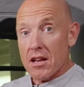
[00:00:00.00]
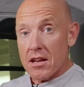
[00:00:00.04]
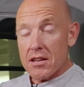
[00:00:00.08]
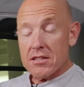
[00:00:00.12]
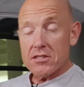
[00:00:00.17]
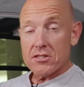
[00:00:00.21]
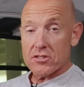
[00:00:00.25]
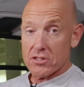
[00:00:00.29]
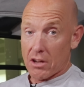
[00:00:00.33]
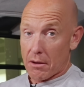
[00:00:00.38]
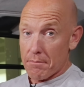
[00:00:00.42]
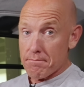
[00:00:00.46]

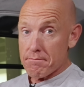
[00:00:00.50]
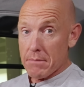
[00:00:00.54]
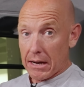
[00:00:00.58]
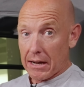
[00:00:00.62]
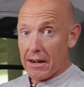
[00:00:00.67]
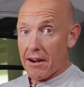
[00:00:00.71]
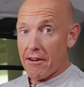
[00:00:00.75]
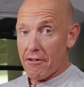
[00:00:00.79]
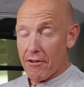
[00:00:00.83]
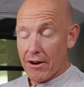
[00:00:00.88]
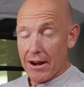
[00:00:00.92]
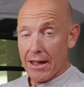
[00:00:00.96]
some
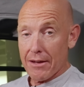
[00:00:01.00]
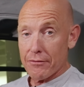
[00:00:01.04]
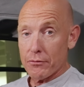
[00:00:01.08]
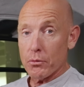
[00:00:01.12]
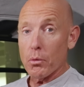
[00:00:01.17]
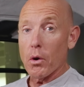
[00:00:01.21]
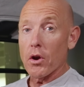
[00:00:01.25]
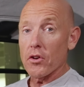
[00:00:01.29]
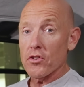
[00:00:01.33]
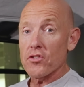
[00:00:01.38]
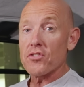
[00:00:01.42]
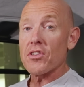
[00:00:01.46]
McLaren
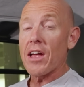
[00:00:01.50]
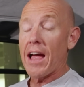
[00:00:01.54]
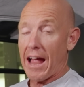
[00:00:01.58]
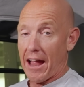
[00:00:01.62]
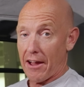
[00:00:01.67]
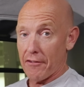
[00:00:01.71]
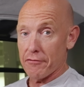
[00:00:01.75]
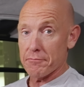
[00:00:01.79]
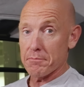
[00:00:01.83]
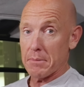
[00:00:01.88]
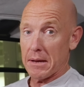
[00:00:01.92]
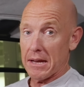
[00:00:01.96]
F1s
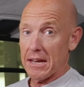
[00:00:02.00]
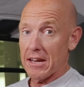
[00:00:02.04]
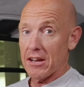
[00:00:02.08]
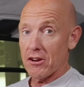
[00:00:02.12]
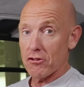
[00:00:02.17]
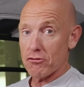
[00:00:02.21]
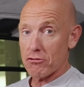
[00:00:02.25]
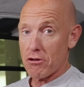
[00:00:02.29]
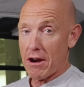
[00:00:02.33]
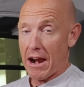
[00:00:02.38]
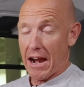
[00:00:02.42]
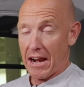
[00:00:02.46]
have been
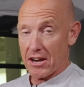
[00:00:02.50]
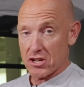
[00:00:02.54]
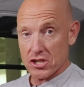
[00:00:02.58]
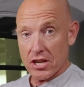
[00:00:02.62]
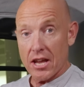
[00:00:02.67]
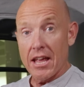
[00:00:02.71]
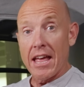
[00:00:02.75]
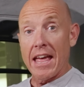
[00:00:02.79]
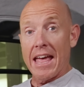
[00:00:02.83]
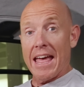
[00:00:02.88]
crashed,